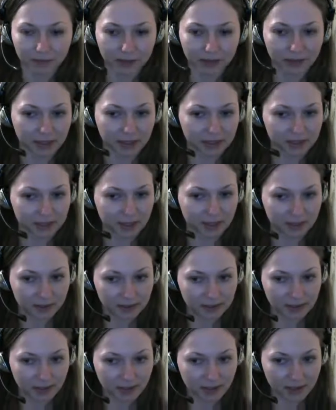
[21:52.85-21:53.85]
lexical
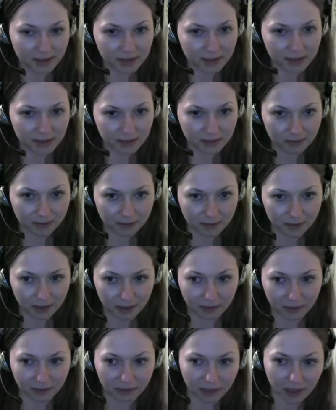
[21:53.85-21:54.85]
sense,
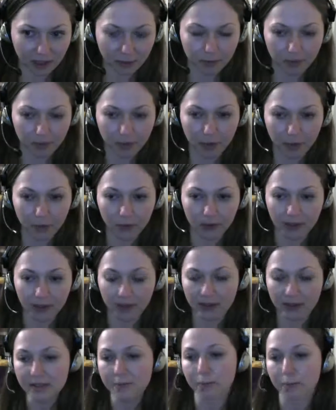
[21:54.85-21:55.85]
like vocabulary.
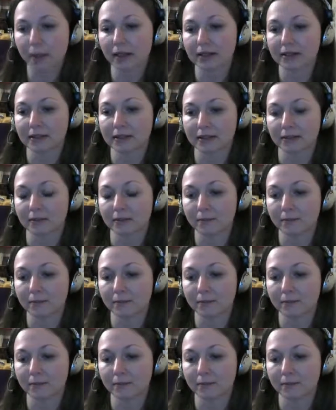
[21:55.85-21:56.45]
Yes, but uh,